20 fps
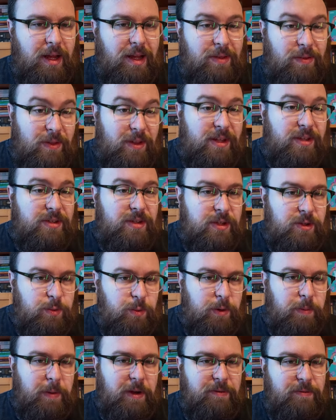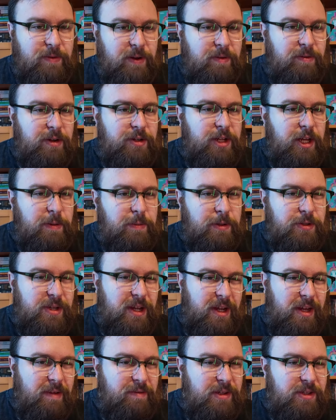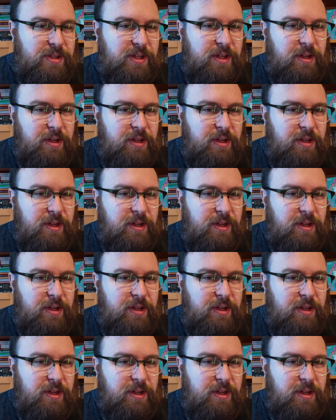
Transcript: And this is one of my favorite tables I haven't